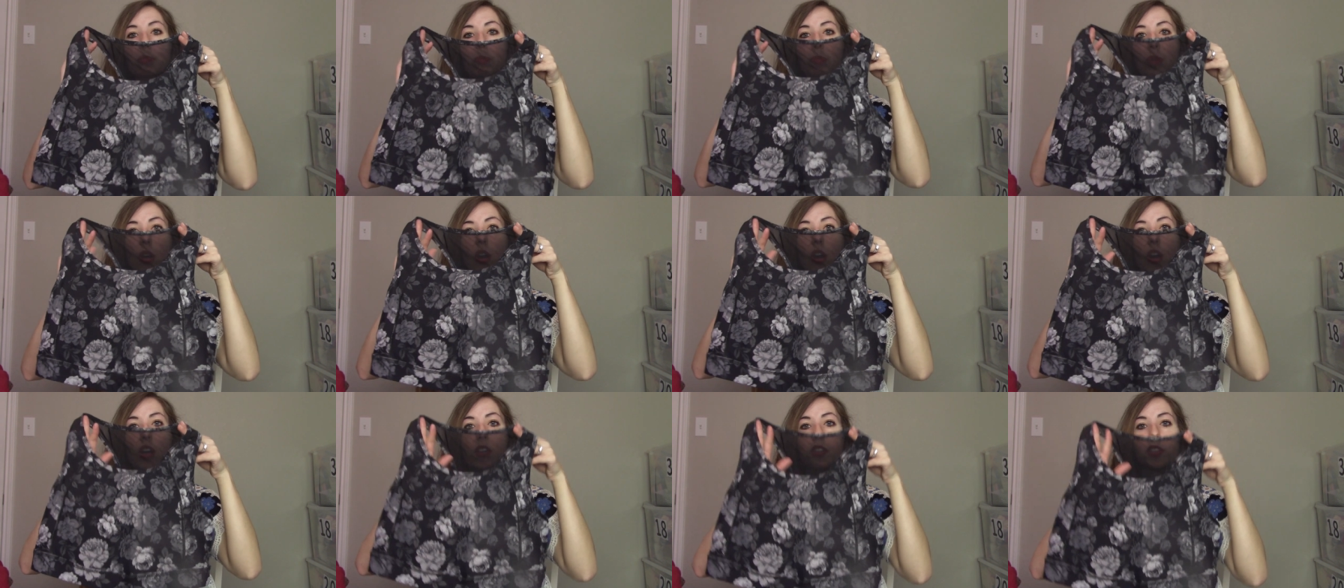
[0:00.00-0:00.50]

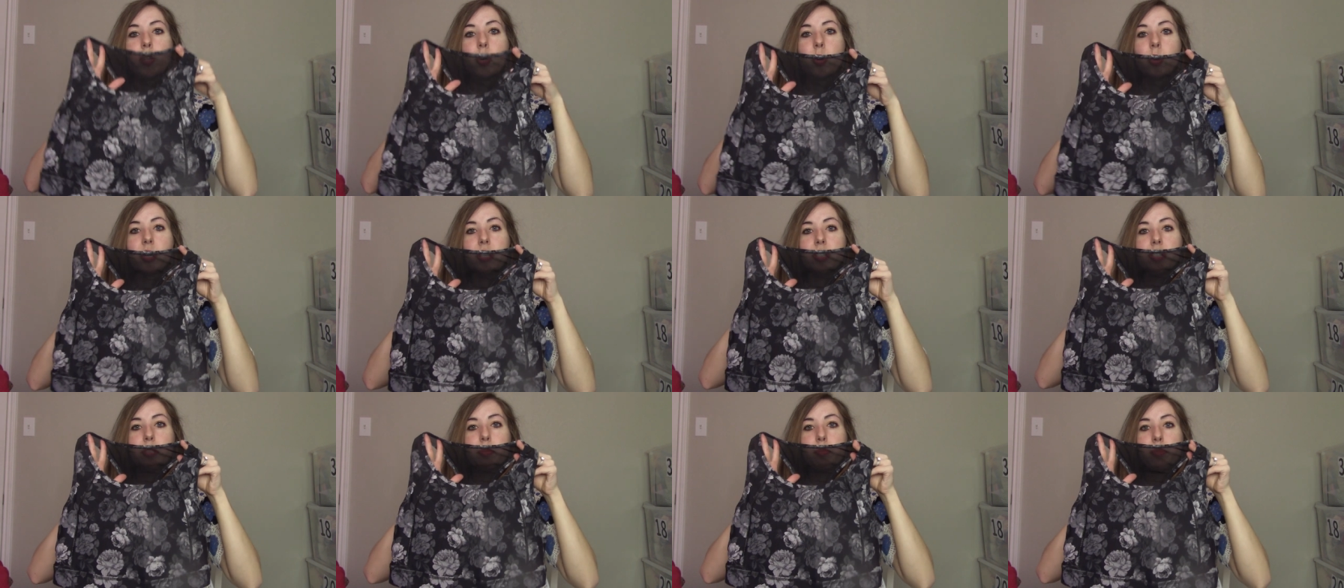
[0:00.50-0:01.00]
bra.
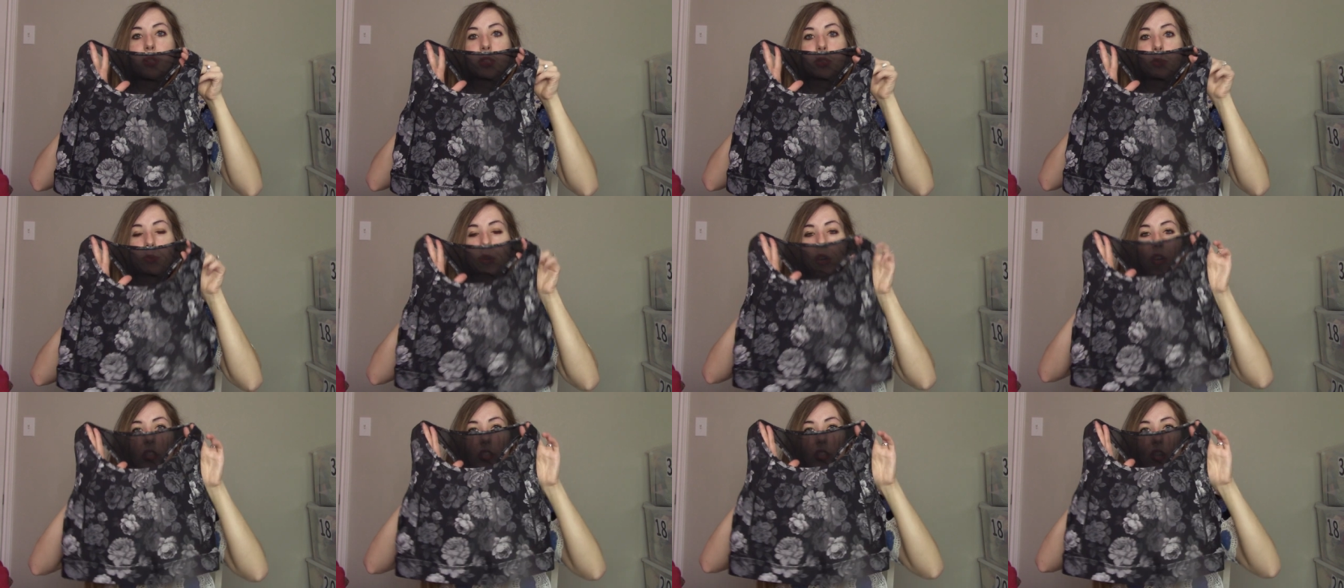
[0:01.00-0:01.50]
Torrid sports
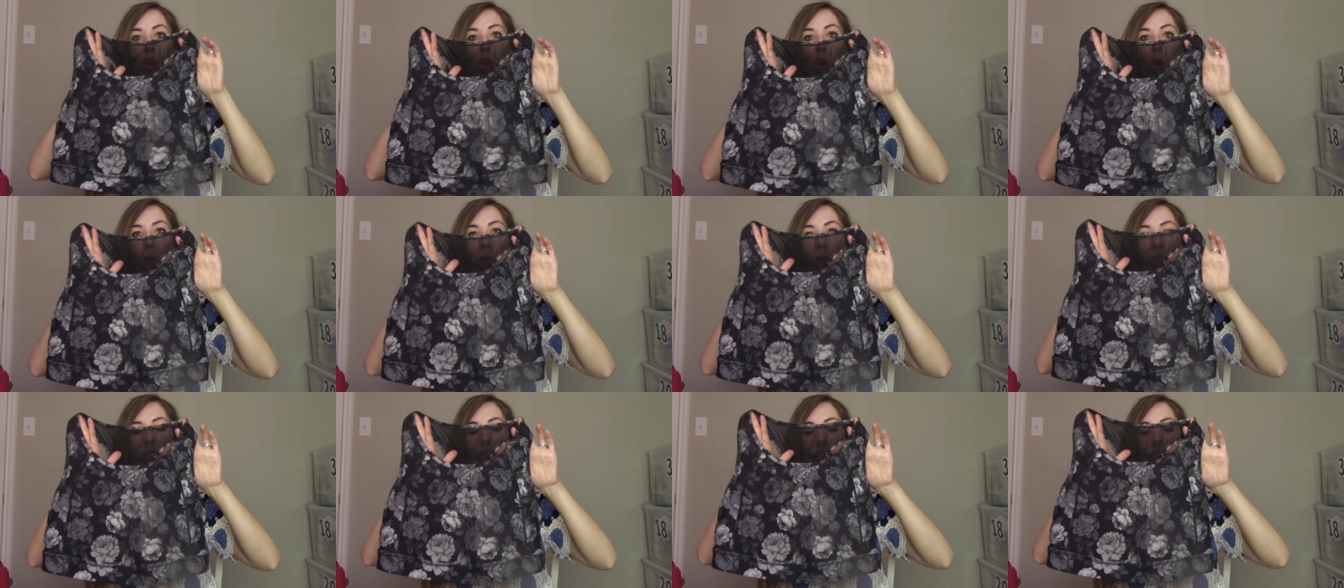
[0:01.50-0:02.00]
bras
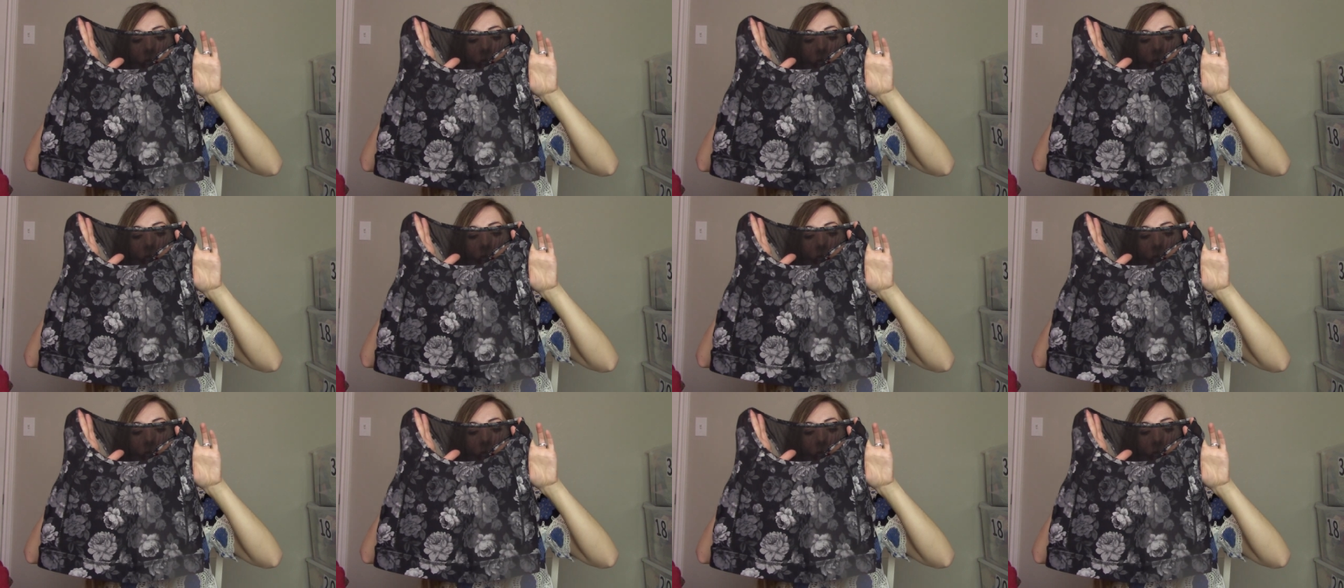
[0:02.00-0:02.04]
always